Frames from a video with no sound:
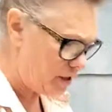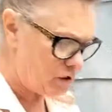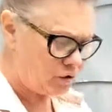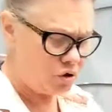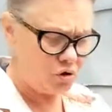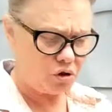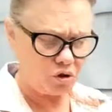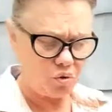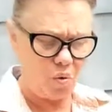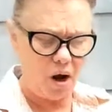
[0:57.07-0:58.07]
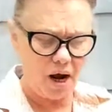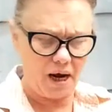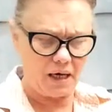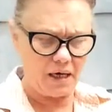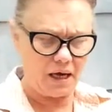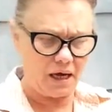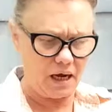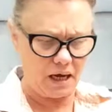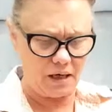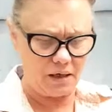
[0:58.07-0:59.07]
took the twine
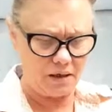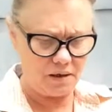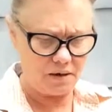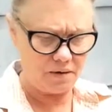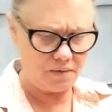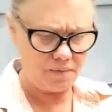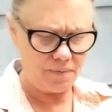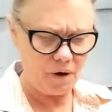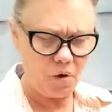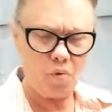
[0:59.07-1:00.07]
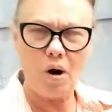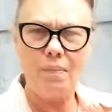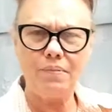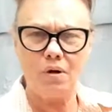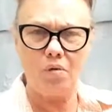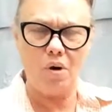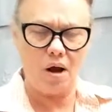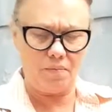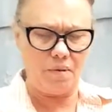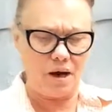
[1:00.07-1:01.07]
and wrapped it
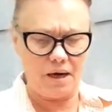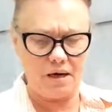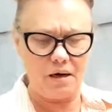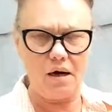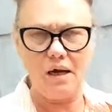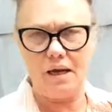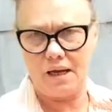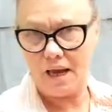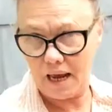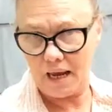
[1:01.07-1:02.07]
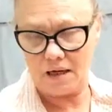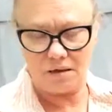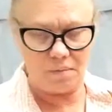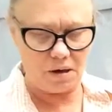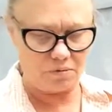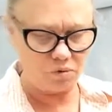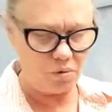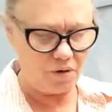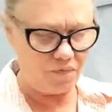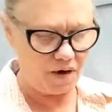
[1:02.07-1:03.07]
around my hand about
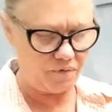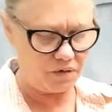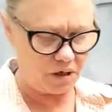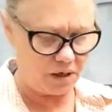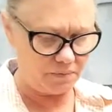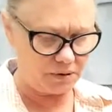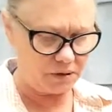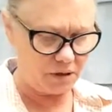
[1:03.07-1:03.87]
25 times,